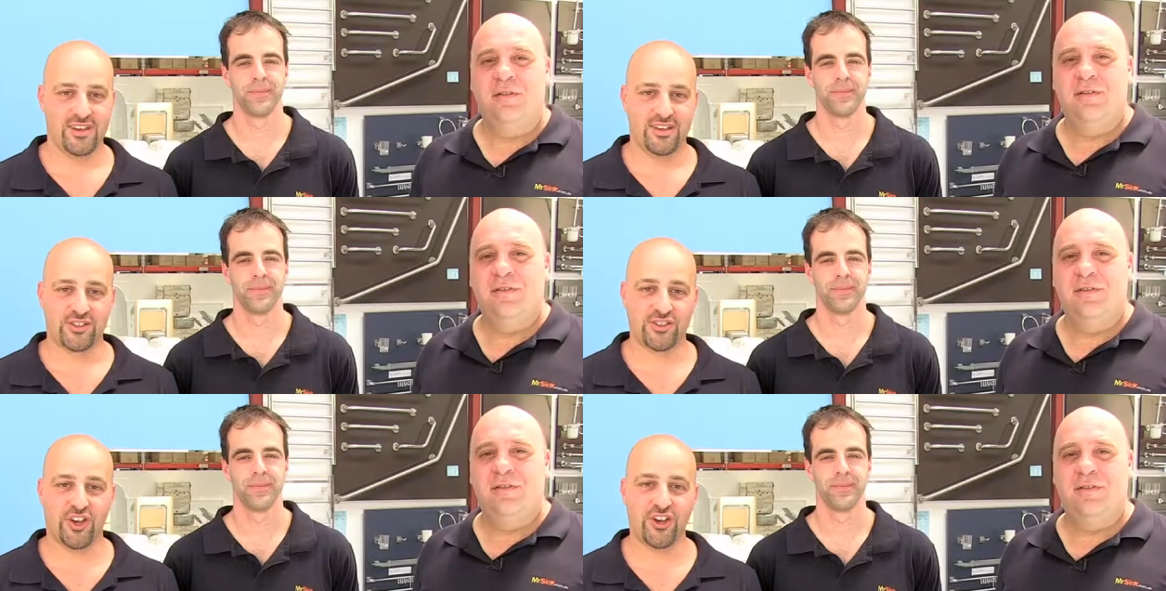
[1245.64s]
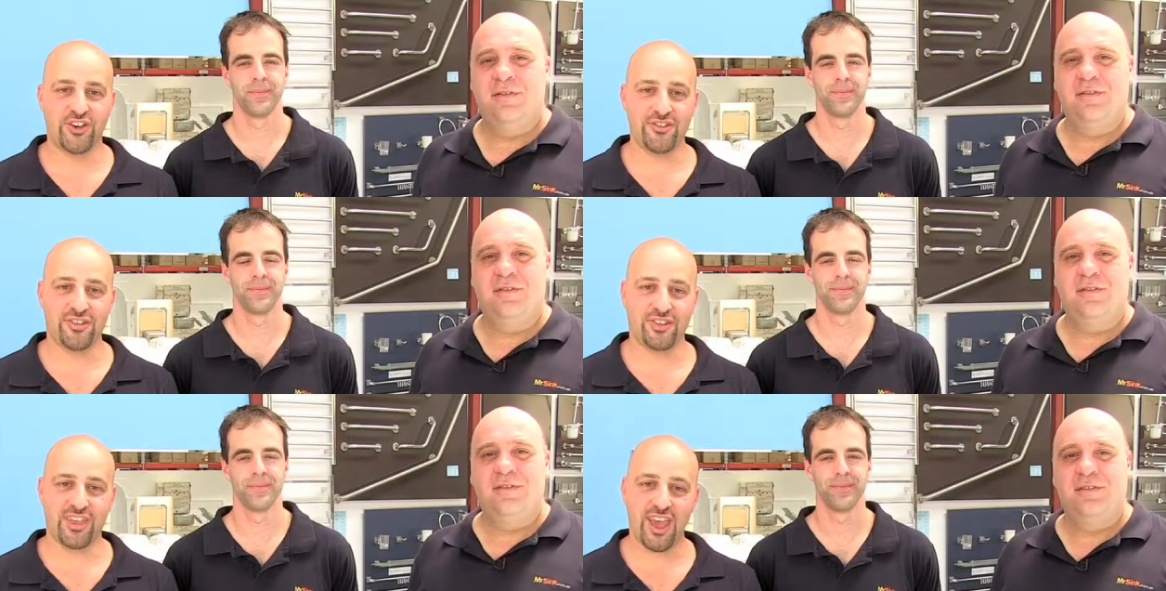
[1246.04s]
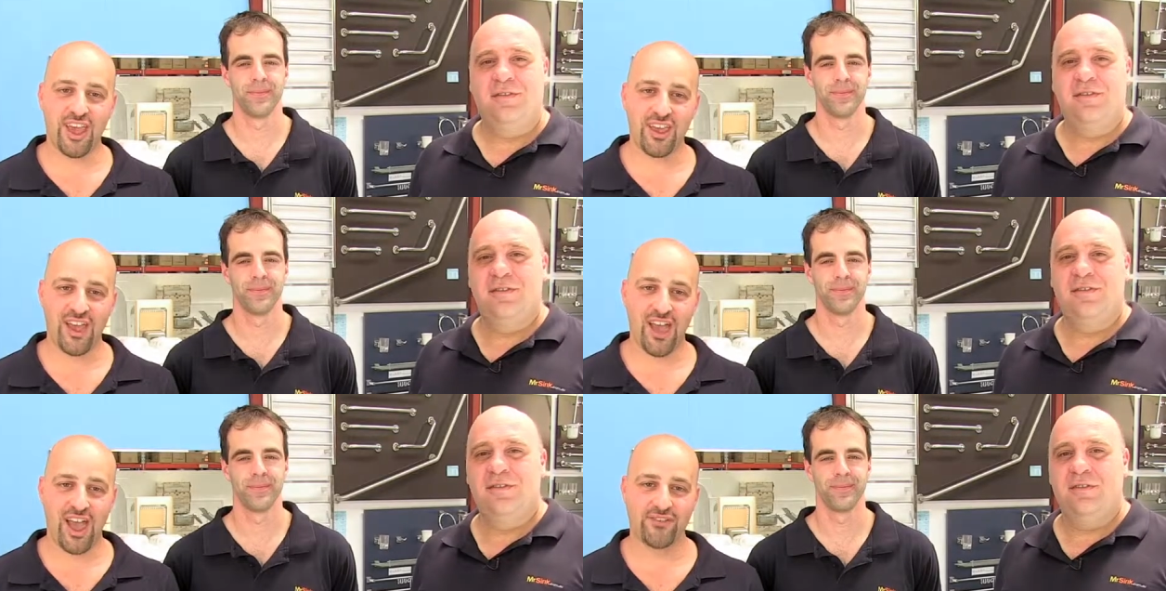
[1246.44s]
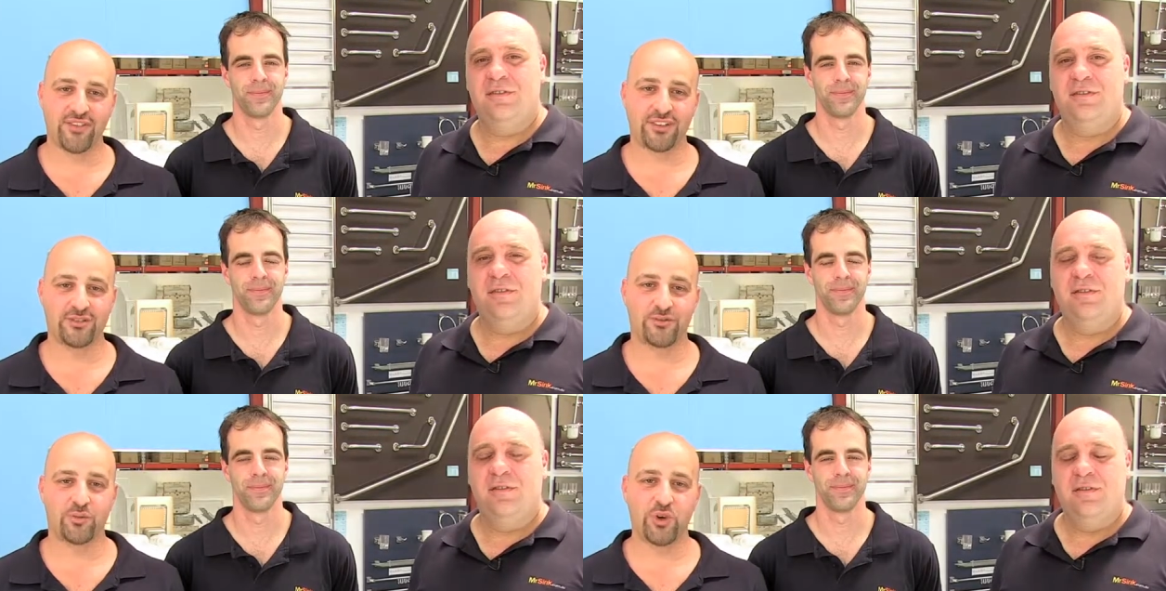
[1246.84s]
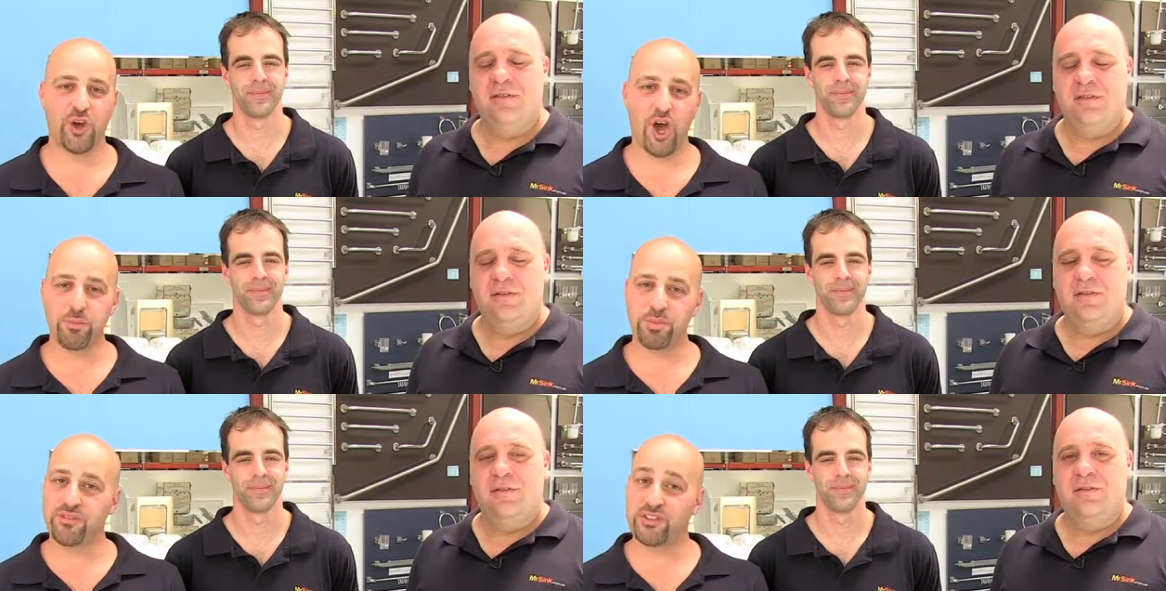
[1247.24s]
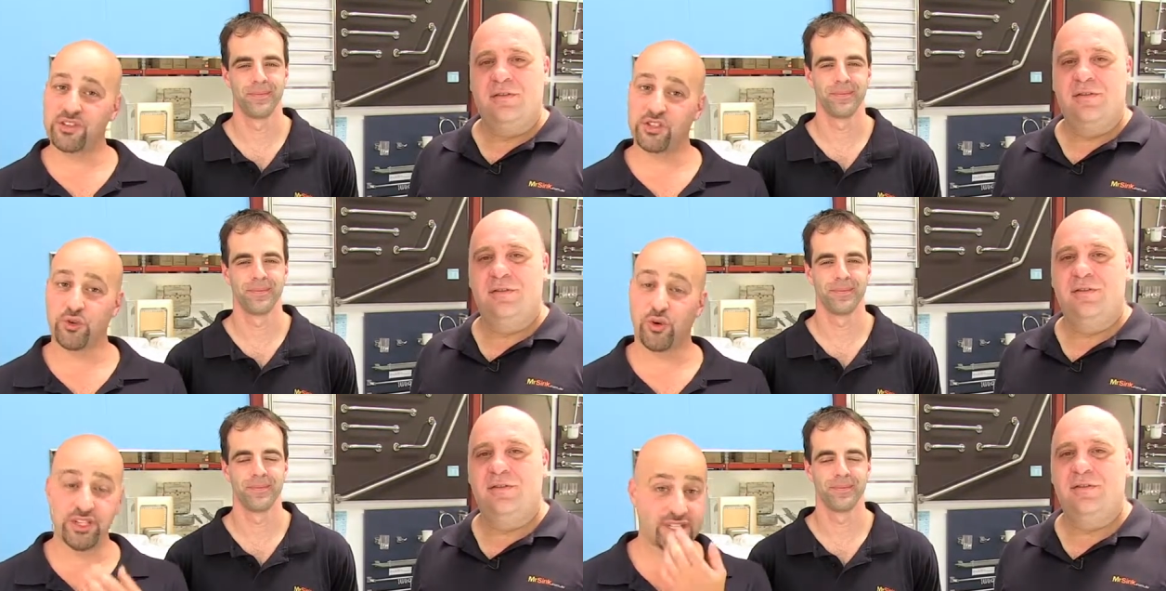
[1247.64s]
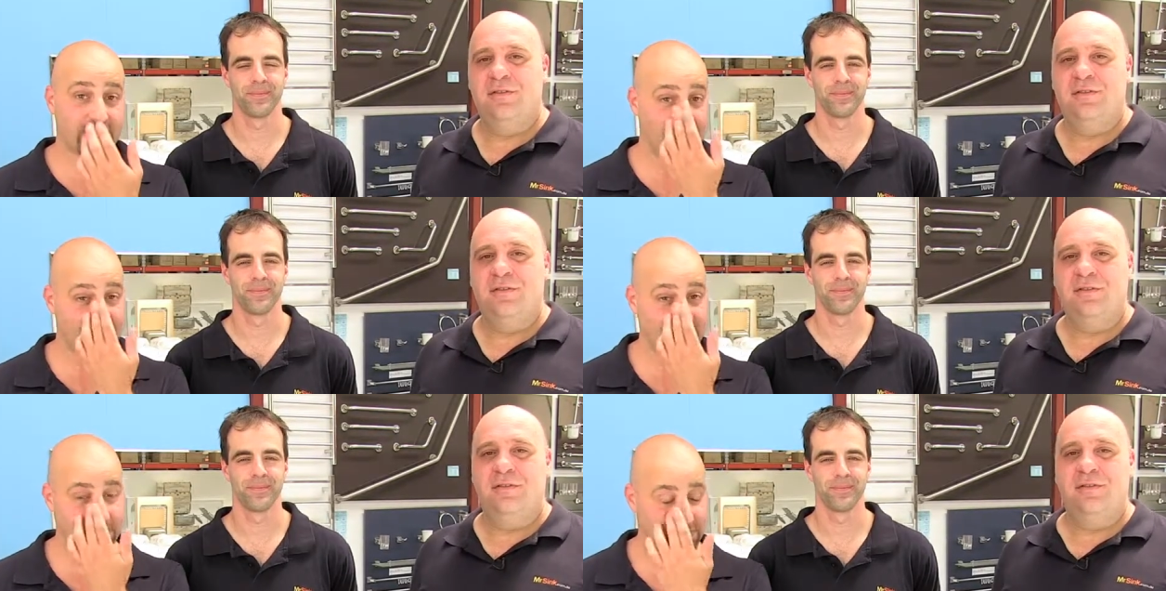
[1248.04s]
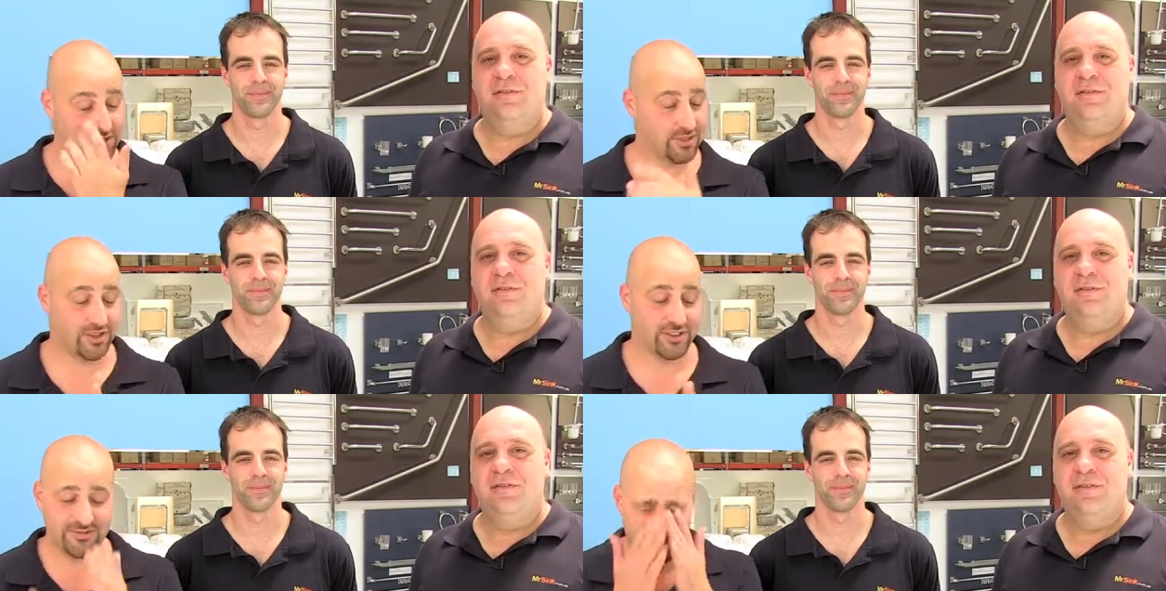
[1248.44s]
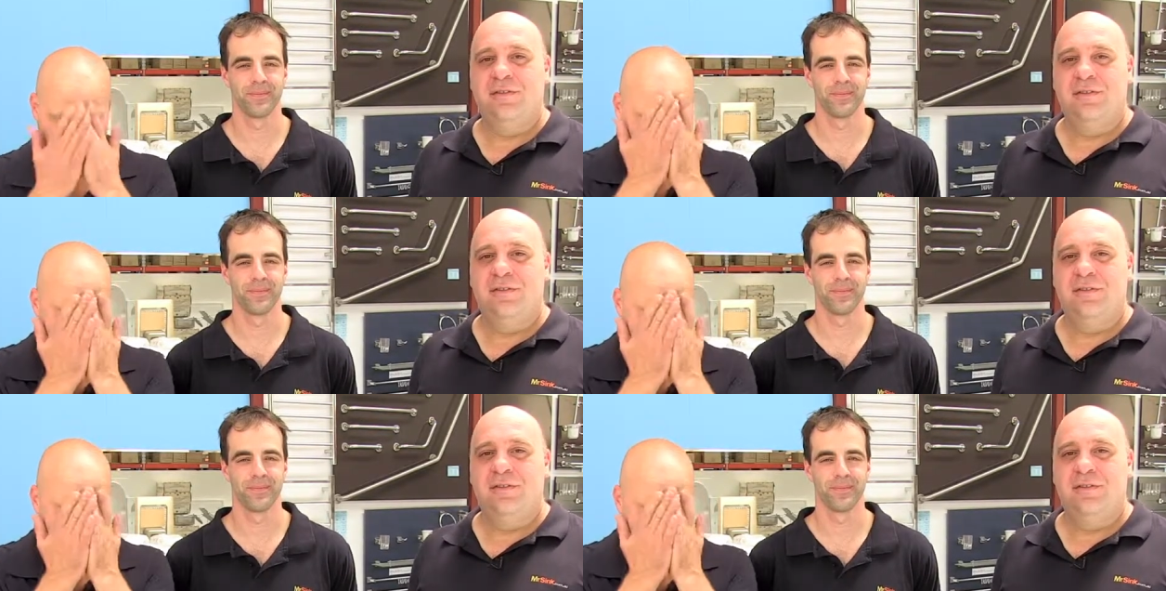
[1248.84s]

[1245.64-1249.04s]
Speaker 1: So there you have it. We hope you've enjoyed today's episode.